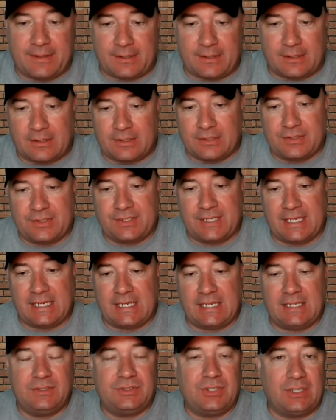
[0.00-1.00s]

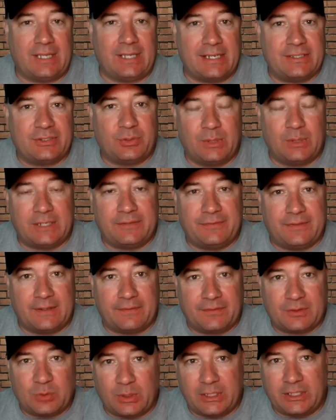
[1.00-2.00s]
Thursday, July
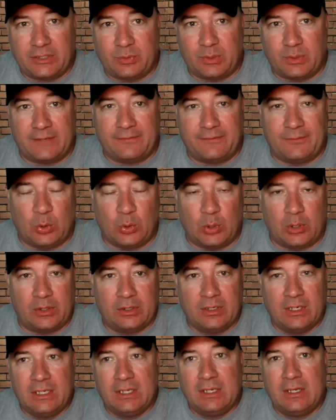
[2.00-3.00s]
25th, 2024.
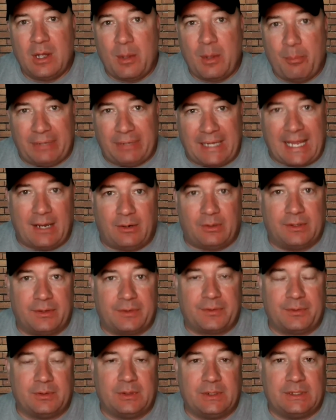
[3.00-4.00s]
Plowing
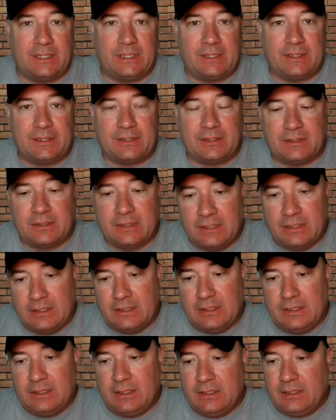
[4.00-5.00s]
through another
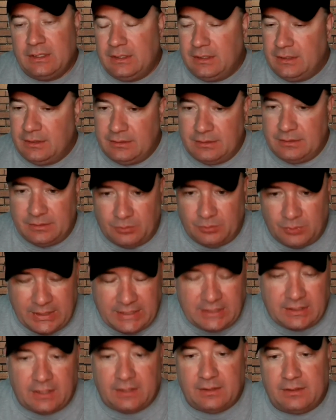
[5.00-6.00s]

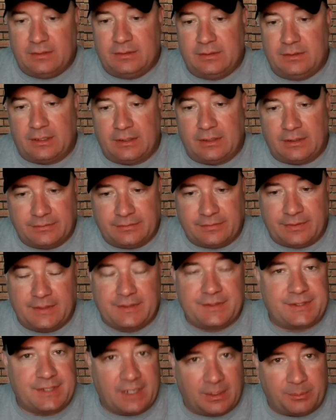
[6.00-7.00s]
week of
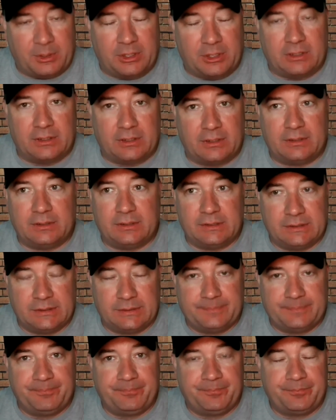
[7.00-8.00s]
summer.
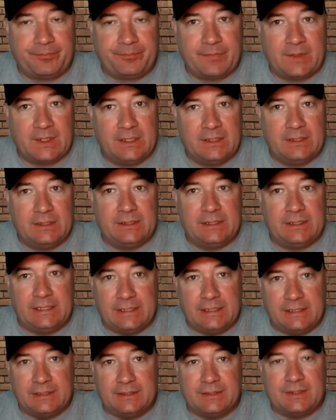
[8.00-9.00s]

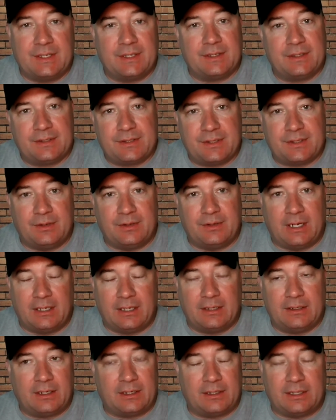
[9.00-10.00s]
It is so
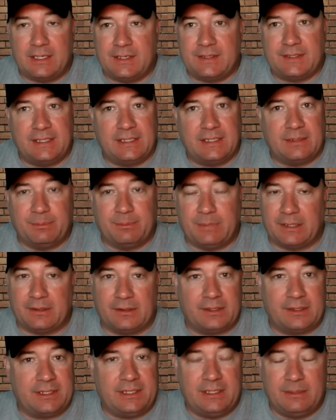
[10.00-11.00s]
hot. Our AC can
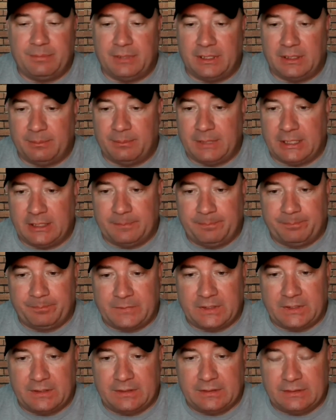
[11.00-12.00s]
barely keep up, man.
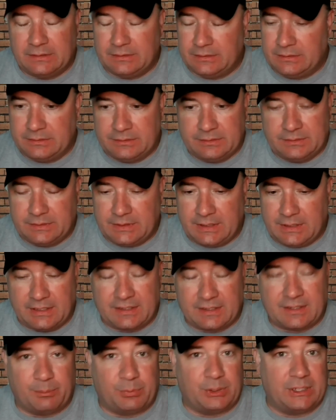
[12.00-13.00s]
And
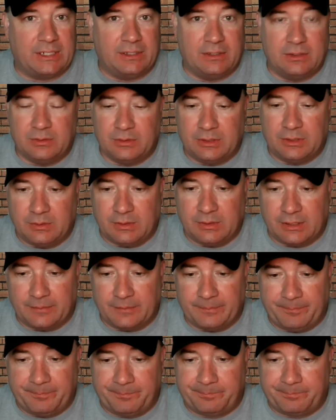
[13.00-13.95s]
it's a brand new unit.